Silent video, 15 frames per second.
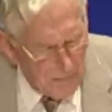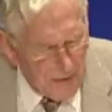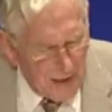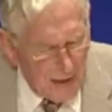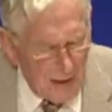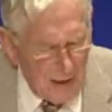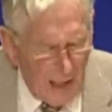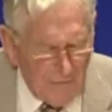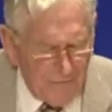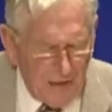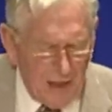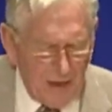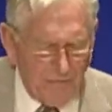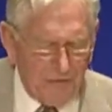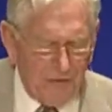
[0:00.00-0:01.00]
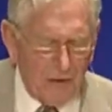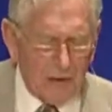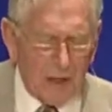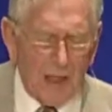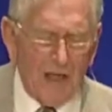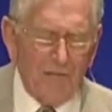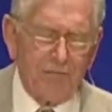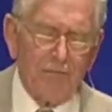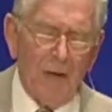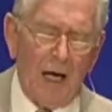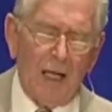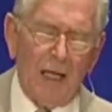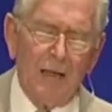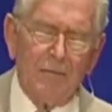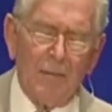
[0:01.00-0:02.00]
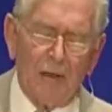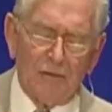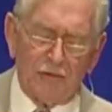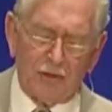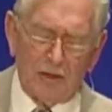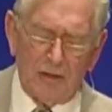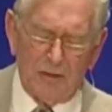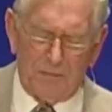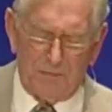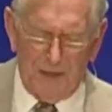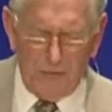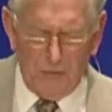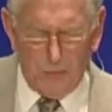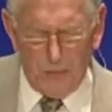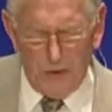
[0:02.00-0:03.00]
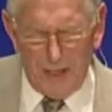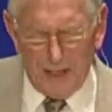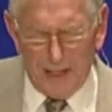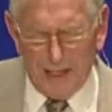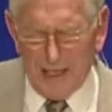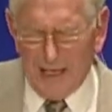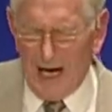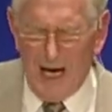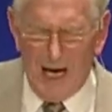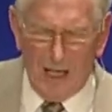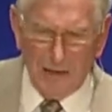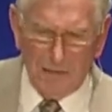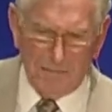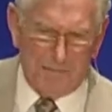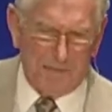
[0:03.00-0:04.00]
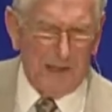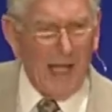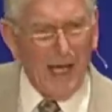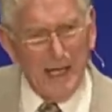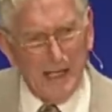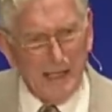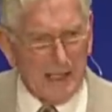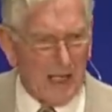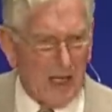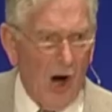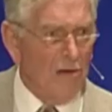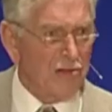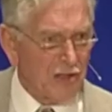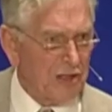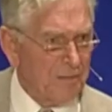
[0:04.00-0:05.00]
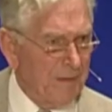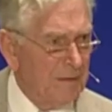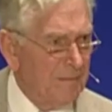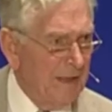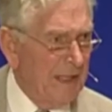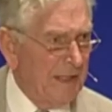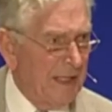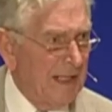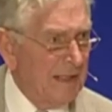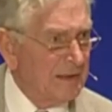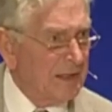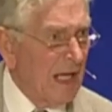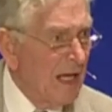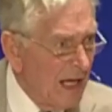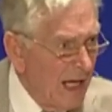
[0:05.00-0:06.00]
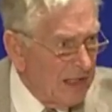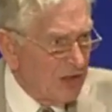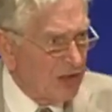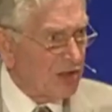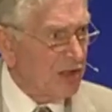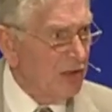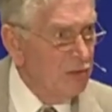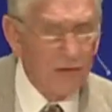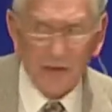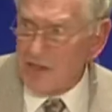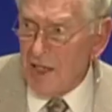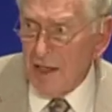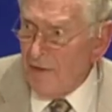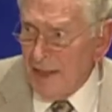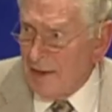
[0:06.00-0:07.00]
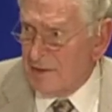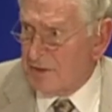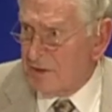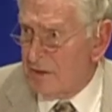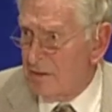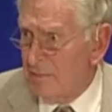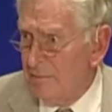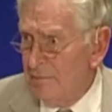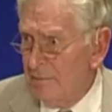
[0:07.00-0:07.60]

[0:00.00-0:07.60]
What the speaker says: Beloved, forgive my emotion, but we can't play at gospel meetings. It's too serious.